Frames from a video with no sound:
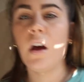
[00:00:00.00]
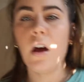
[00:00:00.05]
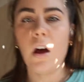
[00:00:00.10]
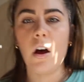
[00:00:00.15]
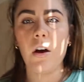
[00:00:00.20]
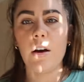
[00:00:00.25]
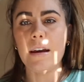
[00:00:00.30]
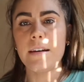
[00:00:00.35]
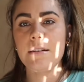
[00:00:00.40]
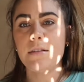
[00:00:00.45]

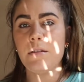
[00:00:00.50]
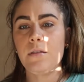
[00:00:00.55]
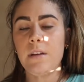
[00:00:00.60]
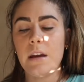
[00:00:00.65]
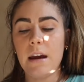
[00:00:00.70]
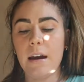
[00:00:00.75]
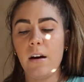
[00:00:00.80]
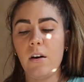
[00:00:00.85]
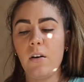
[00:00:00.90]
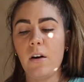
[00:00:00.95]
Okay, so
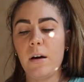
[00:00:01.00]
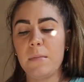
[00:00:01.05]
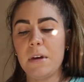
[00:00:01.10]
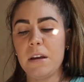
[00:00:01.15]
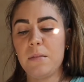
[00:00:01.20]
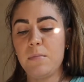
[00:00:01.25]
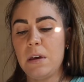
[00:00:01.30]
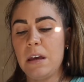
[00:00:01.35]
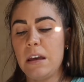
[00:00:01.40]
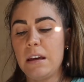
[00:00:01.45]
now I'm
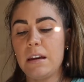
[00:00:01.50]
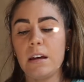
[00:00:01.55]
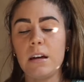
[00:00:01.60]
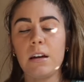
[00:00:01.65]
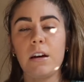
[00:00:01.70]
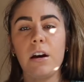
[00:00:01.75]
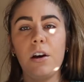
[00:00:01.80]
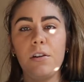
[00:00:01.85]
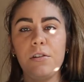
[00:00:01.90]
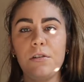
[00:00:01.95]
gonna pick a
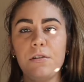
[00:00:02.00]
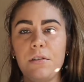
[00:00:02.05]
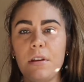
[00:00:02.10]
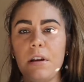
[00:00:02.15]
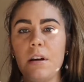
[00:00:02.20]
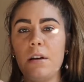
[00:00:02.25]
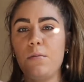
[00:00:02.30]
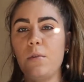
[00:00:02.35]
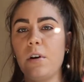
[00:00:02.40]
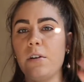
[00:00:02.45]
color that
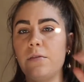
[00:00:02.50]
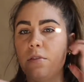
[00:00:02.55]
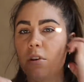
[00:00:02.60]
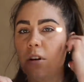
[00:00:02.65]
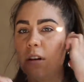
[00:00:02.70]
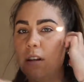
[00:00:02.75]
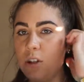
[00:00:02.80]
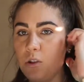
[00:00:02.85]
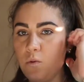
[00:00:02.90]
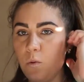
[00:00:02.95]
I want for
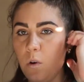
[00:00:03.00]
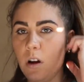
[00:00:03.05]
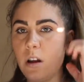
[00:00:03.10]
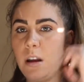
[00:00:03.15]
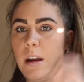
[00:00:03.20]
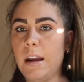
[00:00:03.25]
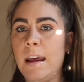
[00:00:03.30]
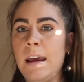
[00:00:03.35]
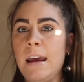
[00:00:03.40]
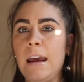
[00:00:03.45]
each
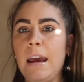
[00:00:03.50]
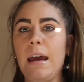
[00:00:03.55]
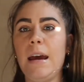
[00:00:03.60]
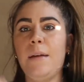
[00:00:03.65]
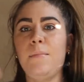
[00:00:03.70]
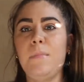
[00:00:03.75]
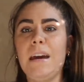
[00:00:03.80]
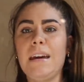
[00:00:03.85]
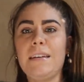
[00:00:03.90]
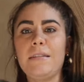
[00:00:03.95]
one
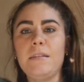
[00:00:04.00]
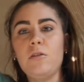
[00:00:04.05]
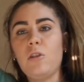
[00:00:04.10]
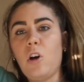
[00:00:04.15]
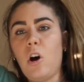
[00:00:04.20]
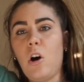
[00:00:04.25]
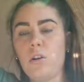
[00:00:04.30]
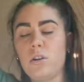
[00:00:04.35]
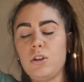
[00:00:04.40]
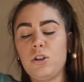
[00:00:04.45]
and make the
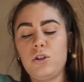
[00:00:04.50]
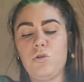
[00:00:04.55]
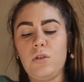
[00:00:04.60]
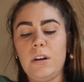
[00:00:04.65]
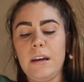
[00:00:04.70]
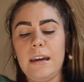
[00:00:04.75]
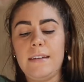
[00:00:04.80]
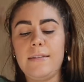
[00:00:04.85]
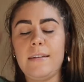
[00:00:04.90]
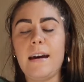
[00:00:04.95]
long
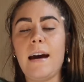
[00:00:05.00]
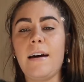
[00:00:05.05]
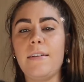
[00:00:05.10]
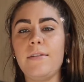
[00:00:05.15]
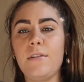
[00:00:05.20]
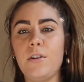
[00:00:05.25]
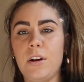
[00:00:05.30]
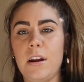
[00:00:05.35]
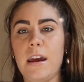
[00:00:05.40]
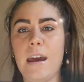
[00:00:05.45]
string that
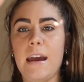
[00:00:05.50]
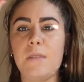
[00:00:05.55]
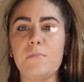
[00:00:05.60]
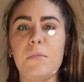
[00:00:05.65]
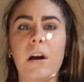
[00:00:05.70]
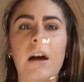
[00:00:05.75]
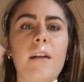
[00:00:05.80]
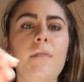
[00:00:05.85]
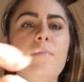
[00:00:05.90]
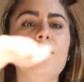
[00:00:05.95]
they're gonna hang
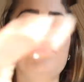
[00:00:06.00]
by.